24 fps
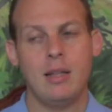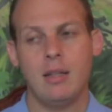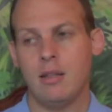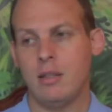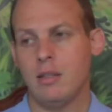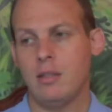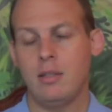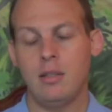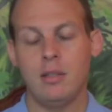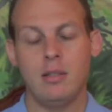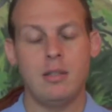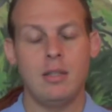The
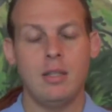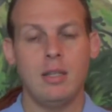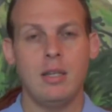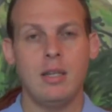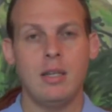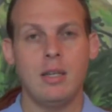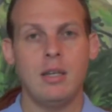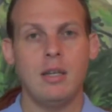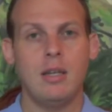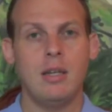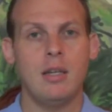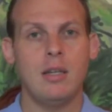6th
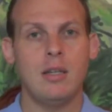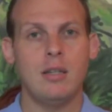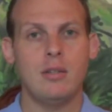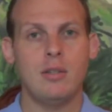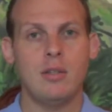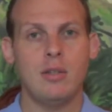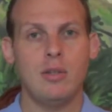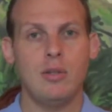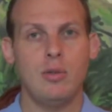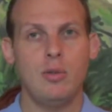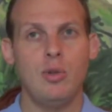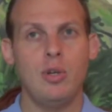thing
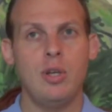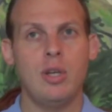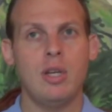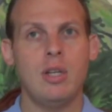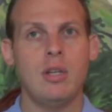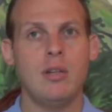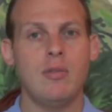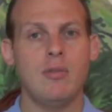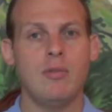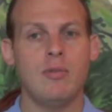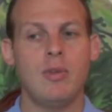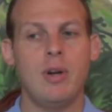is you
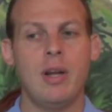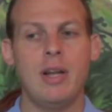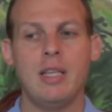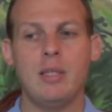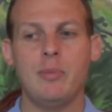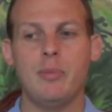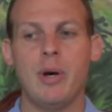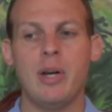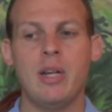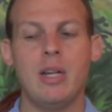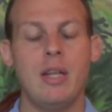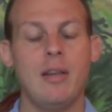can raise
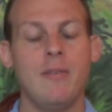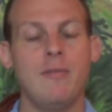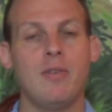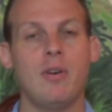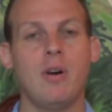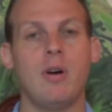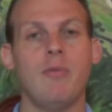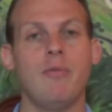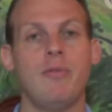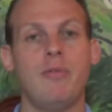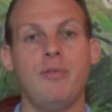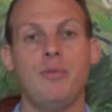money
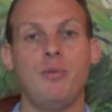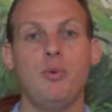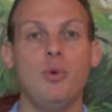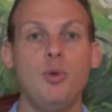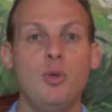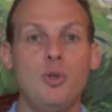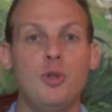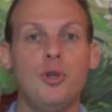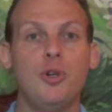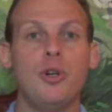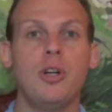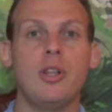from
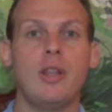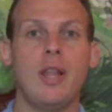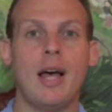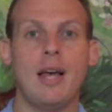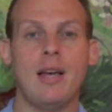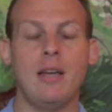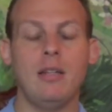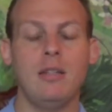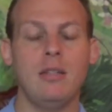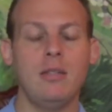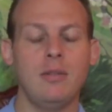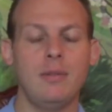future
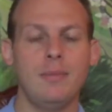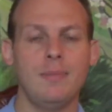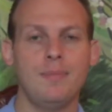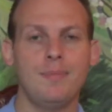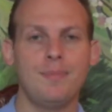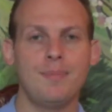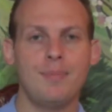clients.